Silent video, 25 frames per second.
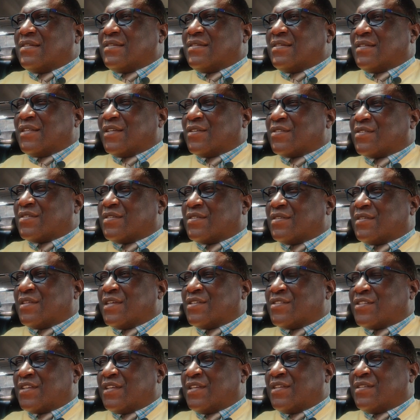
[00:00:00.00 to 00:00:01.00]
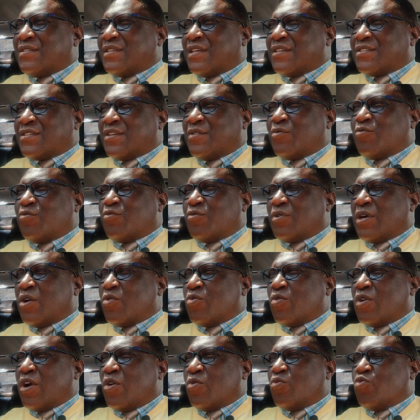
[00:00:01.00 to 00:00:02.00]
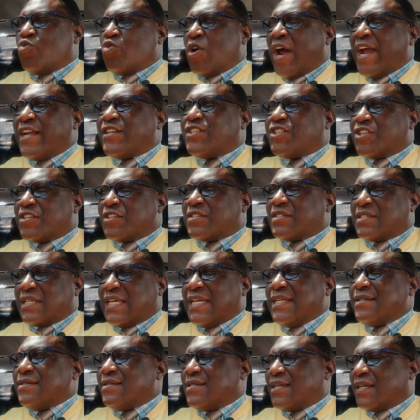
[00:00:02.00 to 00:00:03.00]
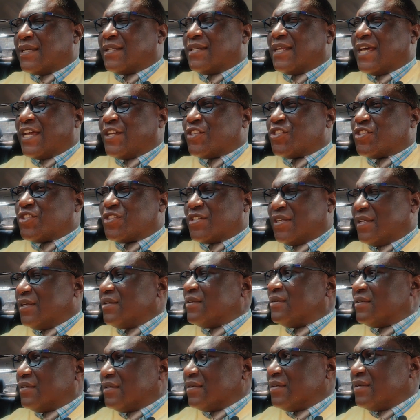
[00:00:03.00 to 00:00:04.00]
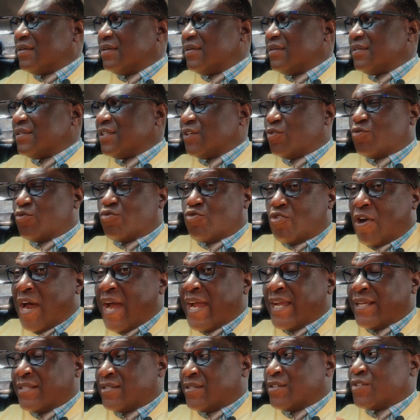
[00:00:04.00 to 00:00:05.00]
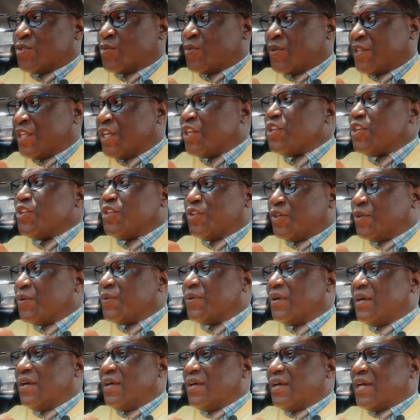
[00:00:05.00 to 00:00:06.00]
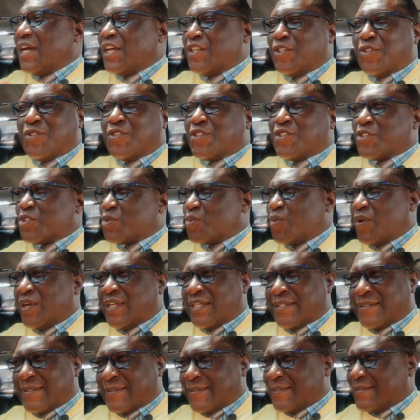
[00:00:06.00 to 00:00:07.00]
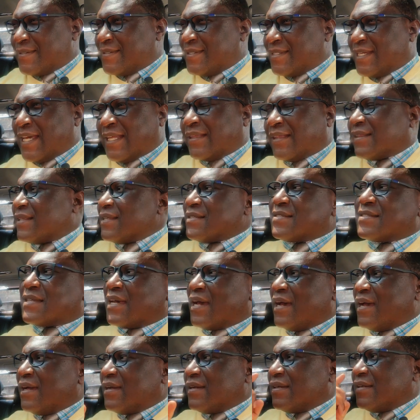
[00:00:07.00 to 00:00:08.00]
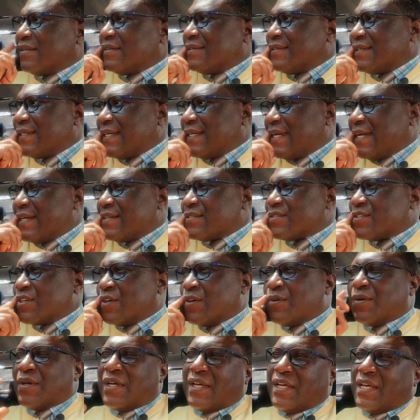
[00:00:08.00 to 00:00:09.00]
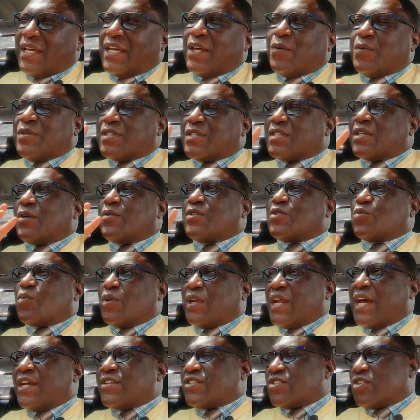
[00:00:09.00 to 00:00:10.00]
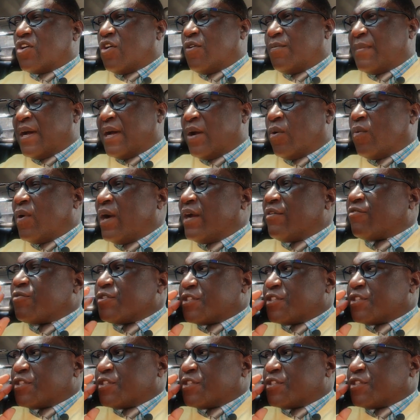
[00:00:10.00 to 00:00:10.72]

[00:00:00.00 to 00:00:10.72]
you know, there's a righteous indignation that rises within you, and you just want to get this guy. Yeah, so it was when I saw my wife